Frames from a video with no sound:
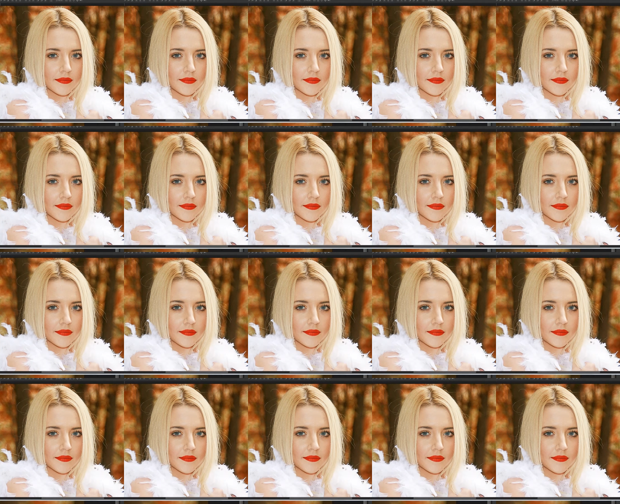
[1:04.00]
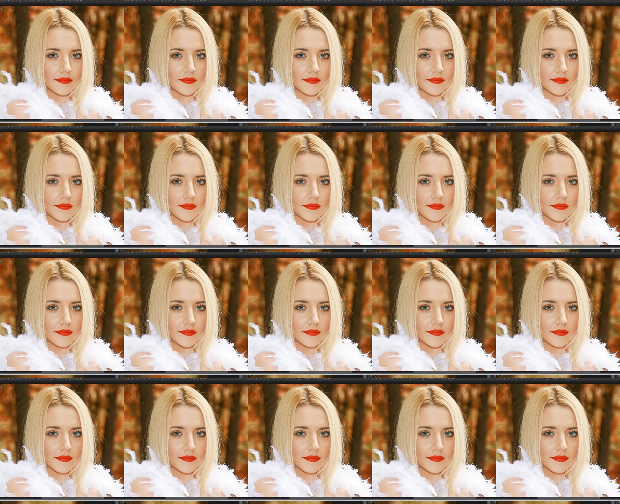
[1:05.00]

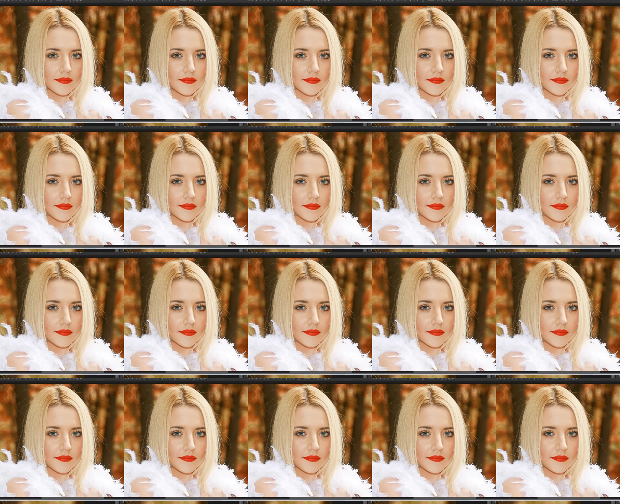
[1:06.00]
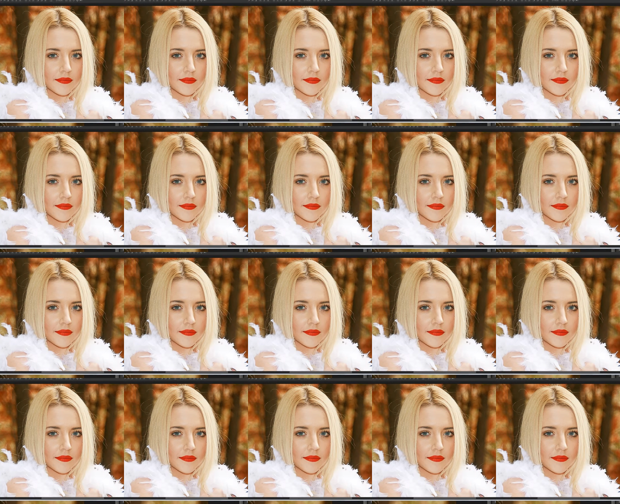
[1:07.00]
Nothing is said.